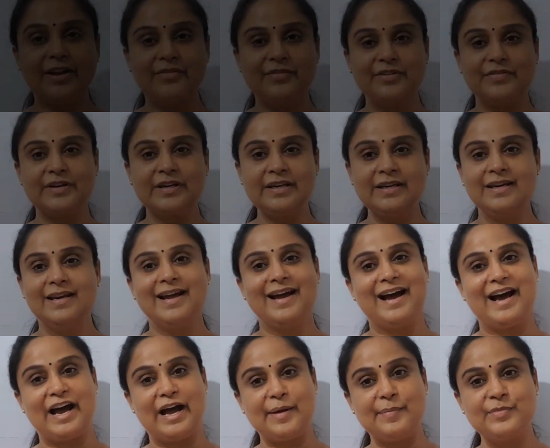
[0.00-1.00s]
everyone,
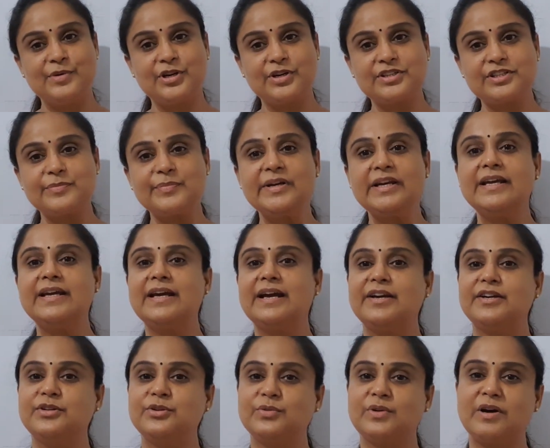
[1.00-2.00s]
I am Dr. Millie
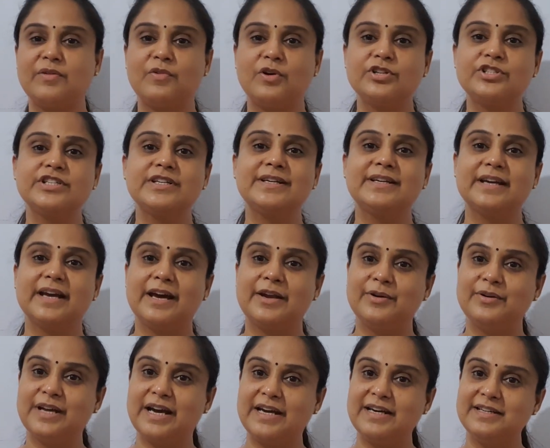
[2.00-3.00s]
and you are watching
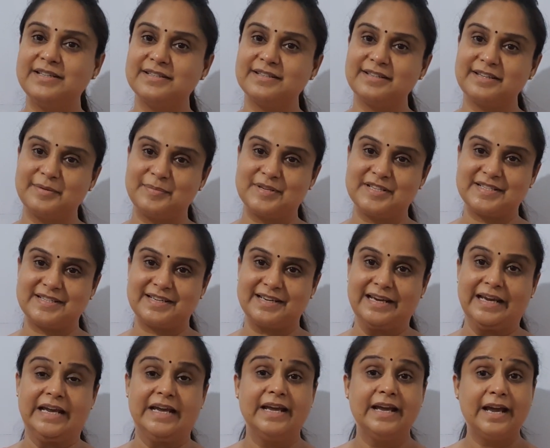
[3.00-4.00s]
Erudite Chemistry,